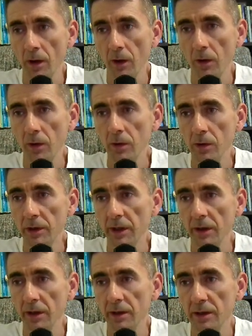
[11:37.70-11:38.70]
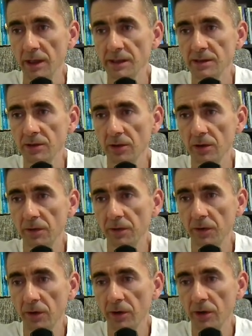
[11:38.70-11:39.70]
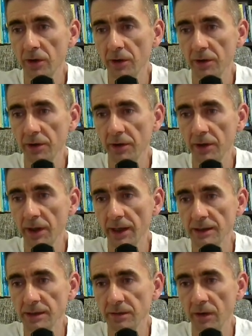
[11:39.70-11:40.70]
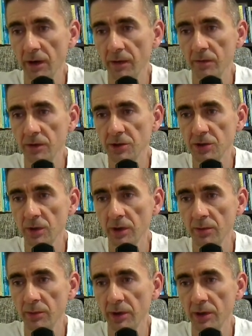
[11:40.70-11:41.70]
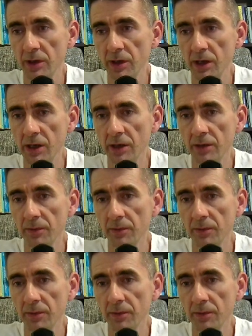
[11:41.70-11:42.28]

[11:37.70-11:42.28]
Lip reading: Okay, let's go for the next one, which will be here.